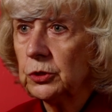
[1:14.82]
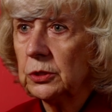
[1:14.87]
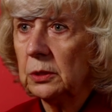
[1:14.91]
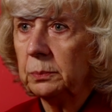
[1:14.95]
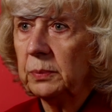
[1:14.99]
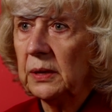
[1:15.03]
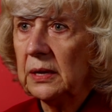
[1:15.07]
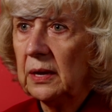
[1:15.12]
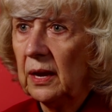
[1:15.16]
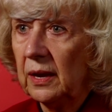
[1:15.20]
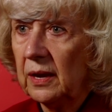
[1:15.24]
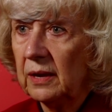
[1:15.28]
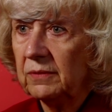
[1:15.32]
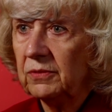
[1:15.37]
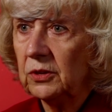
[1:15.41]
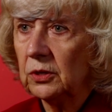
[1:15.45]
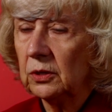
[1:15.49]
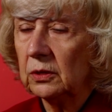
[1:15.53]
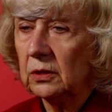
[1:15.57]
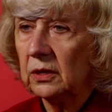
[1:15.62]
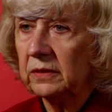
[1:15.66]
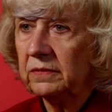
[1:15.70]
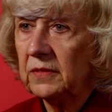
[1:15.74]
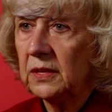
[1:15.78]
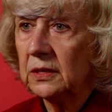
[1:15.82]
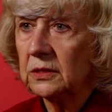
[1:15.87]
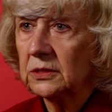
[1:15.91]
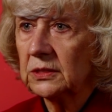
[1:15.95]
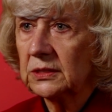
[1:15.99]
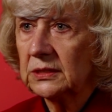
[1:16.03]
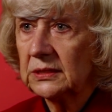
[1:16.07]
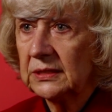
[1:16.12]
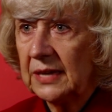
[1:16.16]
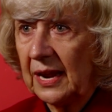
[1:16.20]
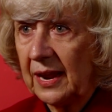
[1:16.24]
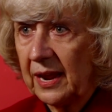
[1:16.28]
the behavior of their
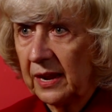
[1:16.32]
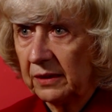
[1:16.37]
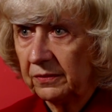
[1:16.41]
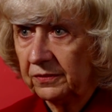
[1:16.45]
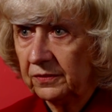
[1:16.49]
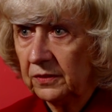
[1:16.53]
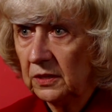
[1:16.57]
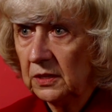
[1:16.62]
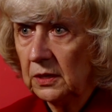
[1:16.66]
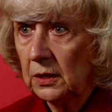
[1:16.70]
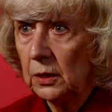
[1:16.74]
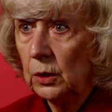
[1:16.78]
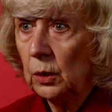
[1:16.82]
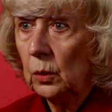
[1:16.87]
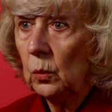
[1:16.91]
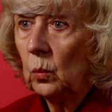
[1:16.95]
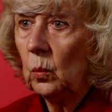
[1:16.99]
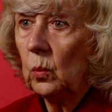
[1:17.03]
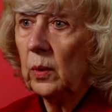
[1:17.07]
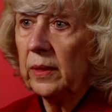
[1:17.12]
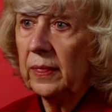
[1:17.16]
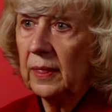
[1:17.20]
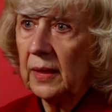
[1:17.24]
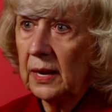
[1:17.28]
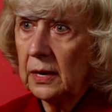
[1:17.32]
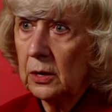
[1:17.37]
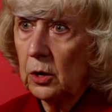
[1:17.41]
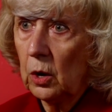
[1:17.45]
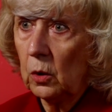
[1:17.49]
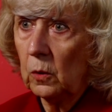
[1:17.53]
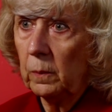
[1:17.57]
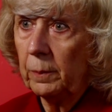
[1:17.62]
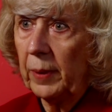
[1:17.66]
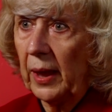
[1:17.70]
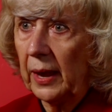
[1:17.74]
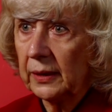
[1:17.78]
staff when they go
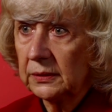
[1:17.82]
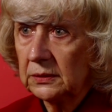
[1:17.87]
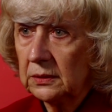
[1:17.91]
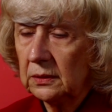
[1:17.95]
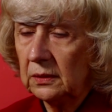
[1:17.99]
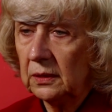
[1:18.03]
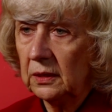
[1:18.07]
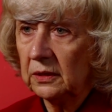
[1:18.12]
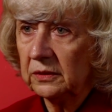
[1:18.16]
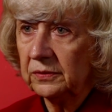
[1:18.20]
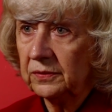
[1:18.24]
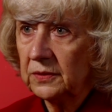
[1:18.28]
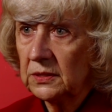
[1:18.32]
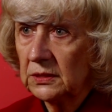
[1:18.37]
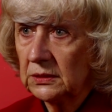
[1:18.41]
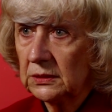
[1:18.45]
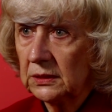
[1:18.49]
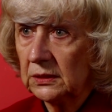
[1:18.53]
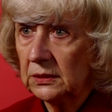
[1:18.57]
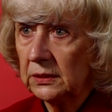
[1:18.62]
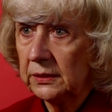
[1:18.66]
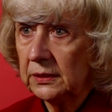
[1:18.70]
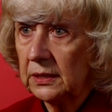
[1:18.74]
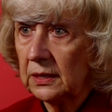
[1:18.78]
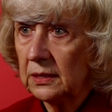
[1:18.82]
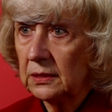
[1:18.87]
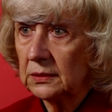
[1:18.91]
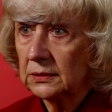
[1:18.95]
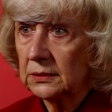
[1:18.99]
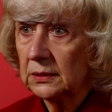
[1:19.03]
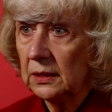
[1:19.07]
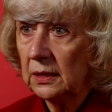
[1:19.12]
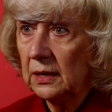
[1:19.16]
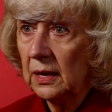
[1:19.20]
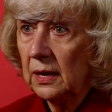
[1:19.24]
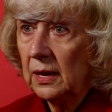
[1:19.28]
back to their facilities.
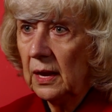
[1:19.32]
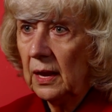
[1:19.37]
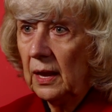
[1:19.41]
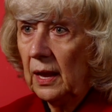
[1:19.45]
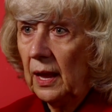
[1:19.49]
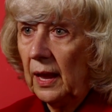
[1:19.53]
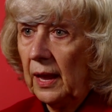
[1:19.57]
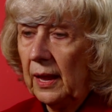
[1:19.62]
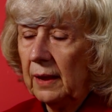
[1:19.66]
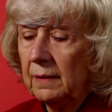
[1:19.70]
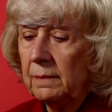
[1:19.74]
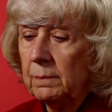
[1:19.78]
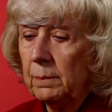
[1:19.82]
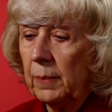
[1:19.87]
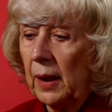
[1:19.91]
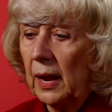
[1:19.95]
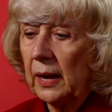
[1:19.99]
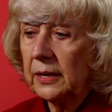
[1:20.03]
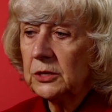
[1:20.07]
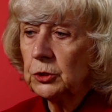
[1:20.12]
And by